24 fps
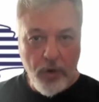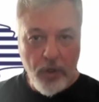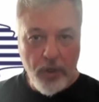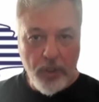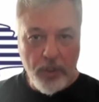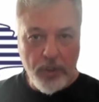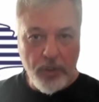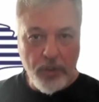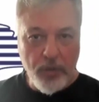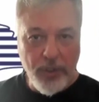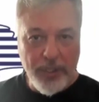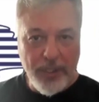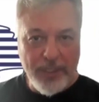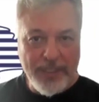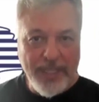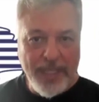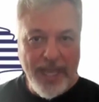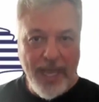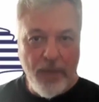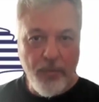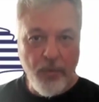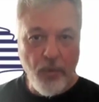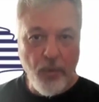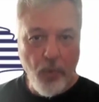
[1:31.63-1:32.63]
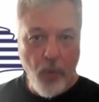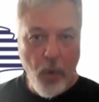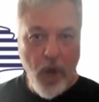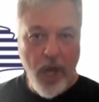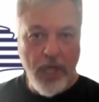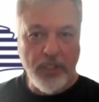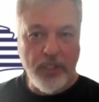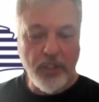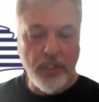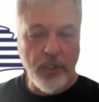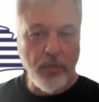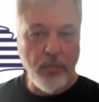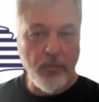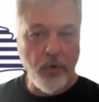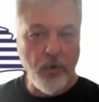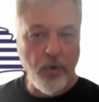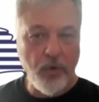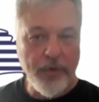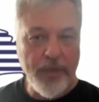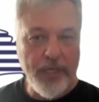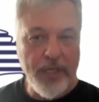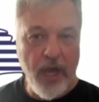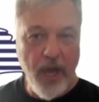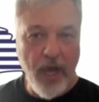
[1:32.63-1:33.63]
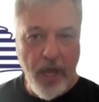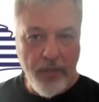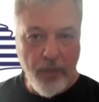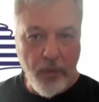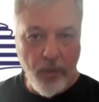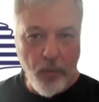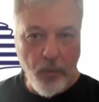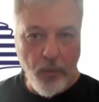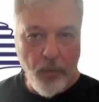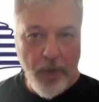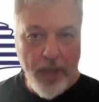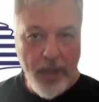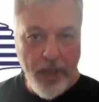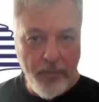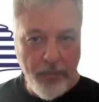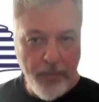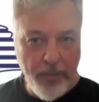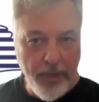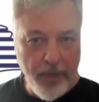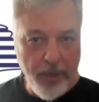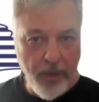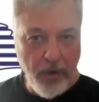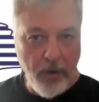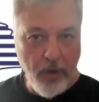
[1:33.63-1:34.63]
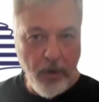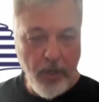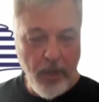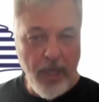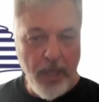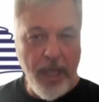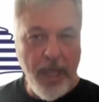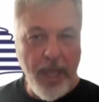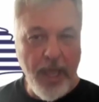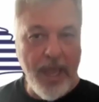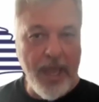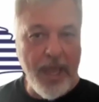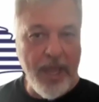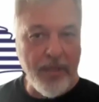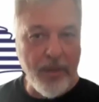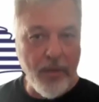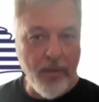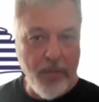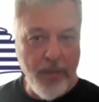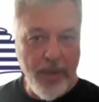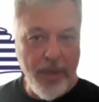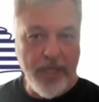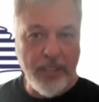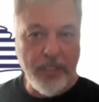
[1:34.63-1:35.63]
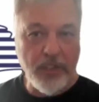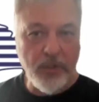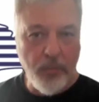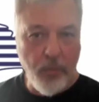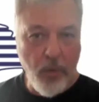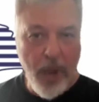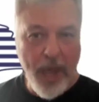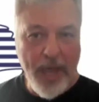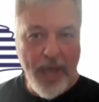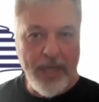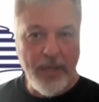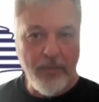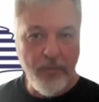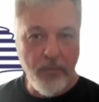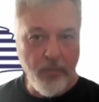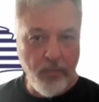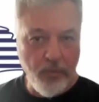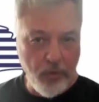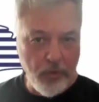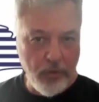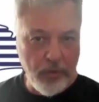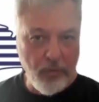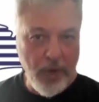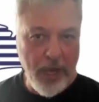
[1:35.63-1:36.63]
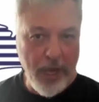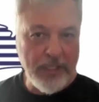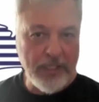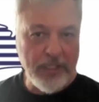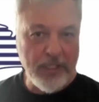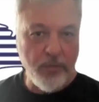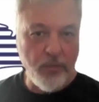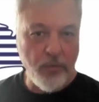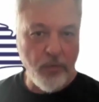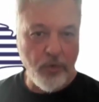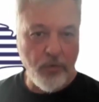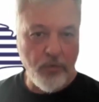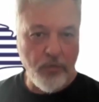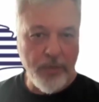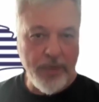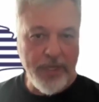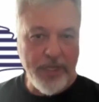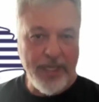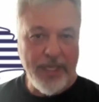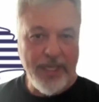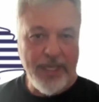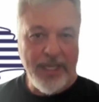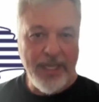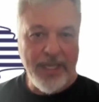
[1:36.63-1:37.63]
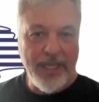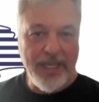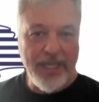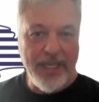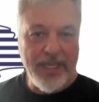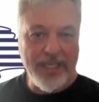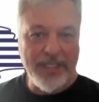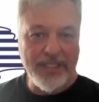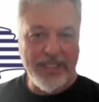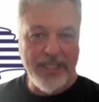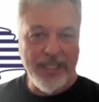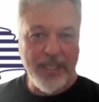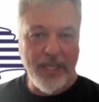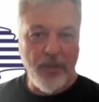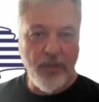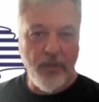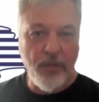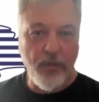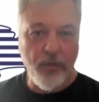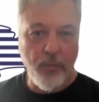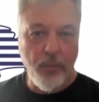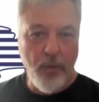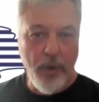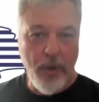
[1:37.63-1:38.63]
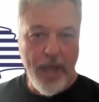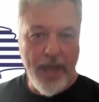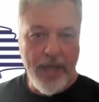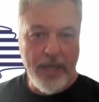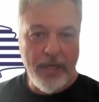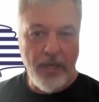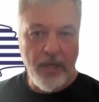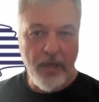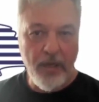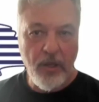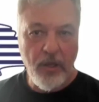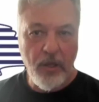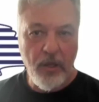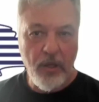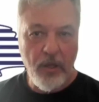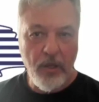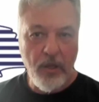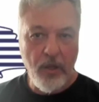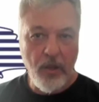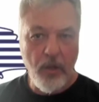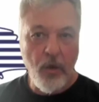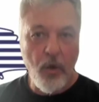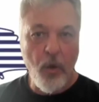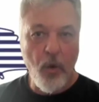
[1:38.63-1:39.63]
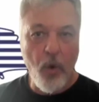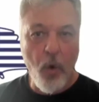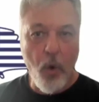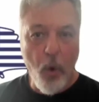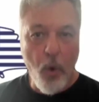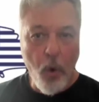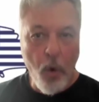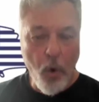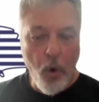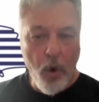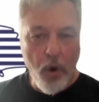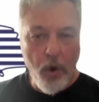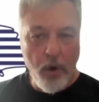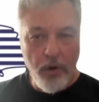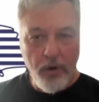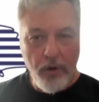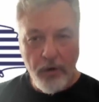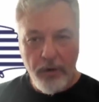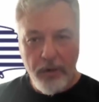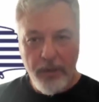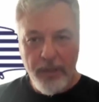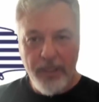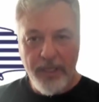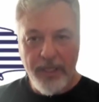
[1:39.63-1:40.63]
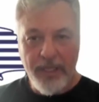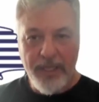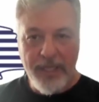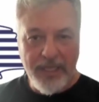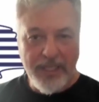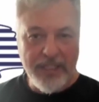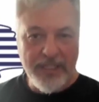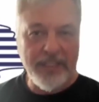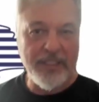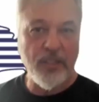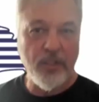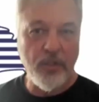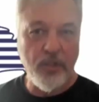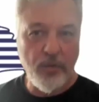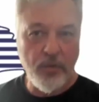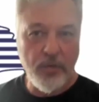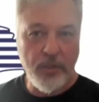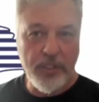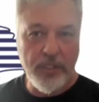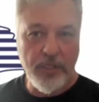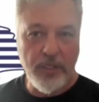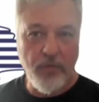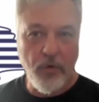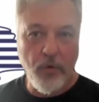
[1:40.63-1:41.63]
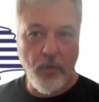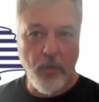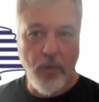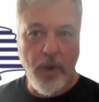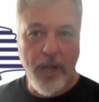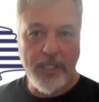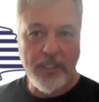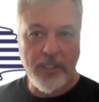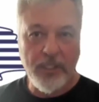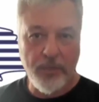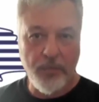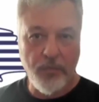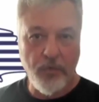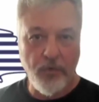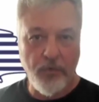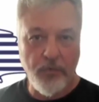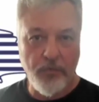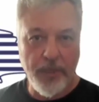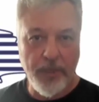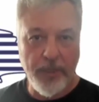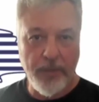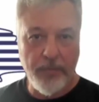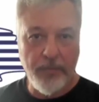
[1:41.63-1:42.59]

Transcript: to watch the movie on the red pill and the men's rights movement. Is it a threat or is it a new civil rights movement?